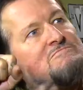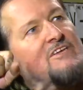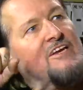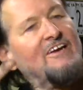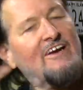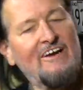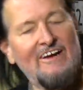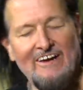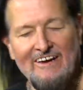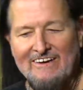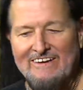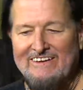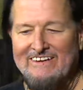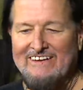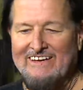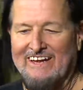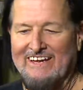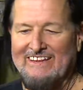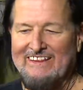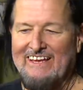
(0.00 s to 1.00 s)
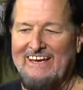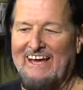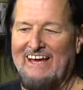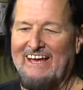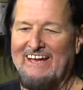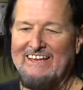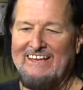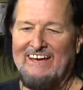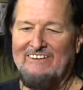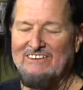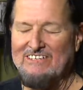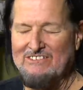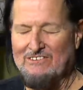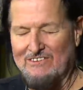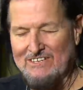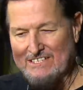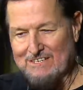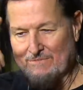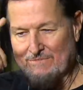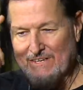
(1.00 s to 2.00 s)
you know, like that. That was
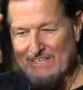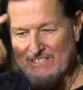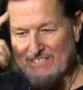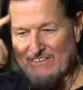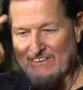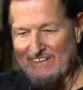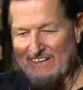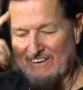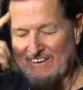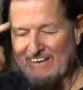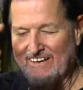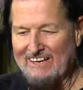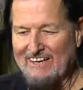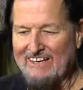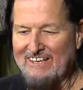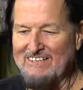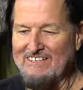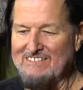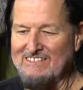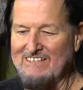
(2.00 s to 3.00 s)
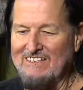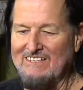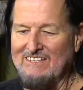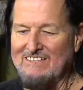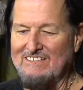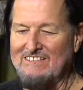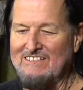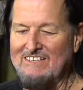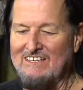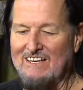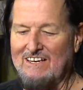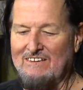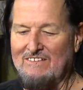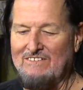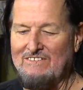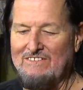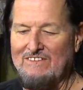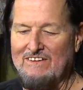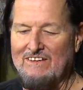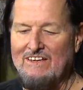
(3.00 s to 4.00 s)
always a picture in our heads and
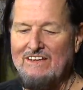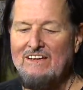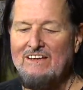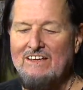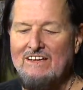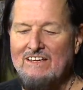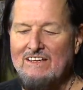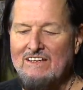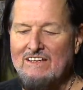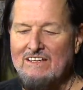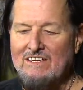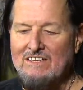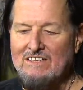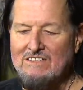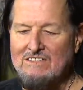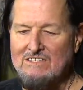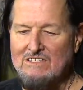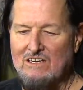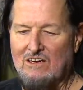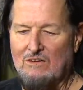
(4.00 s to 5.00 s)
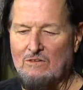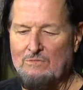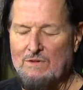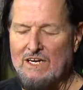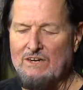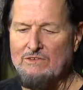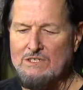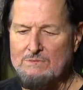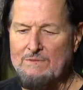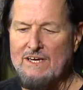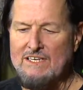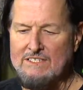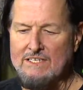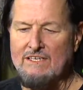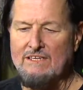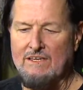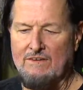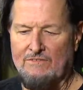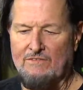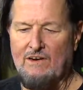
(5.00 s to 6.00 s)
stuff. So, but it was
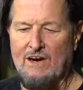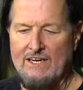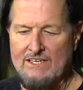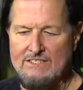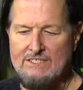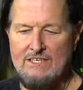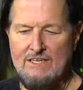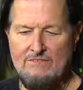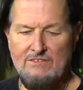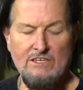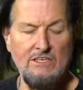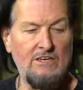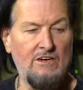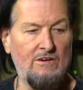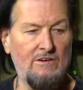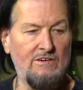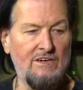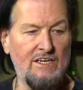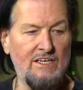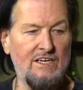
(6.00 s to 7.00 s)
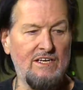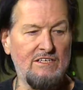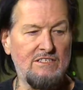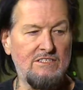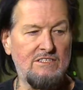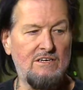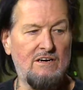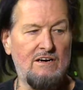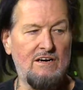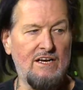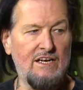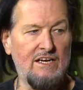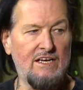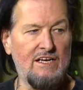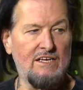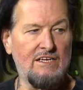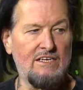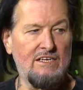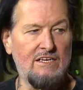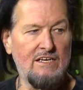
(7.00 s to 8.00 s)
basically Frank, Steve, and Tony that started
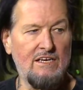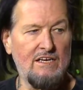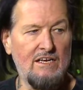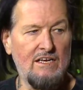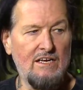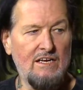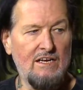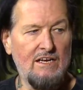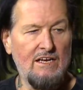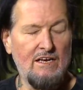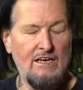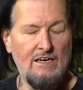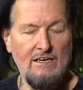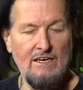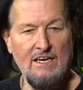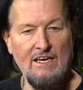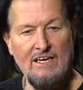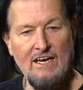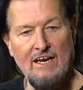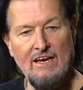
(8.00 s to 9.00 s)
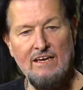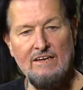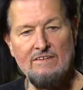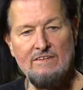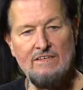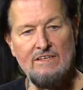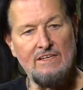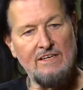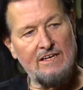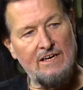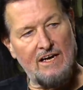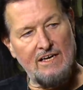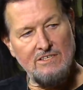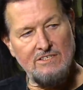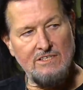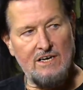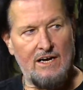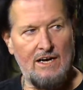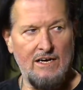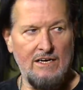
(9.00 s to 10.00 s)
it. Then they got
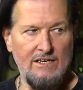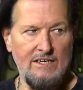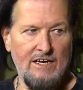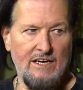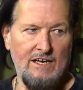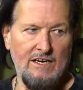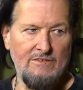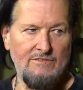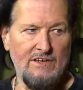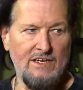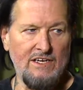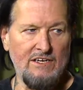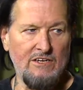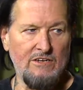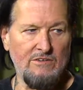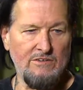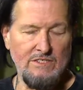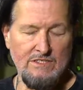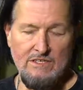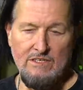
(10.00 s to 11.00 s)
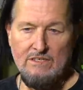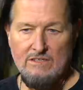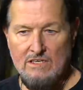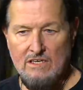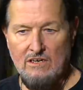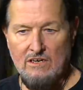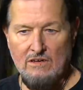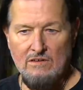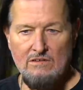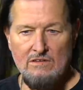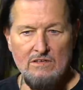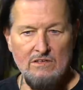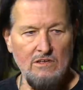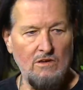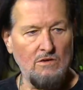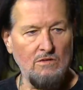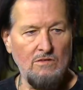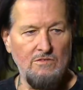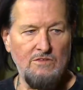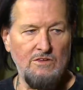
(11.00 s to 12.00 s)
John O'Donovan, who was a you know
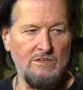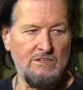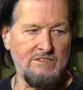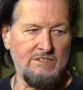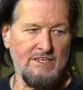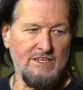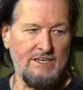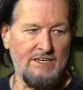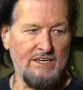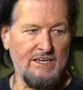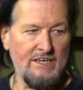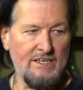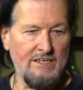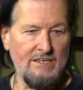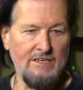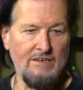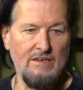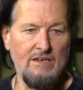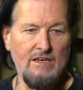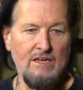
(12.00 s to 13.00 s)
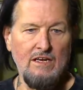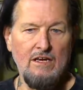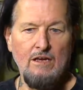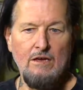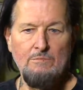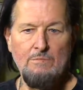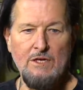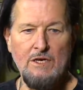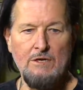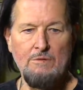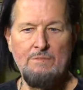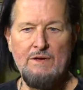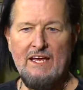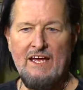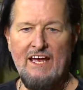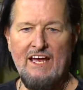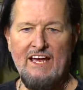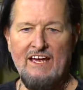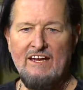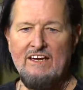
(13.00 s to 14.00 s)
local Fullerton kid, and Peter
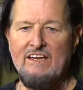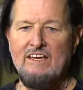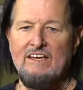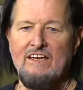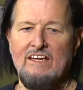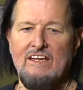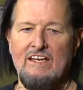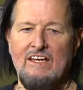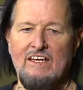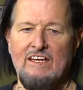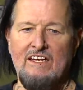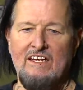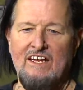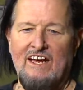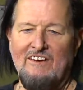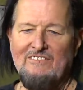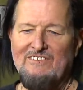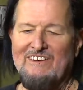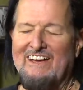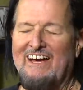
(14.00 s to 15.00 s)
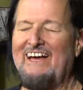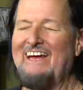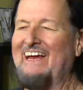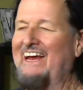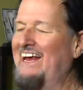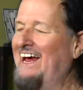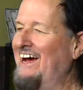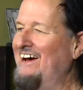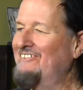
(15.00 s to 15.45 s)
Pan. I forgot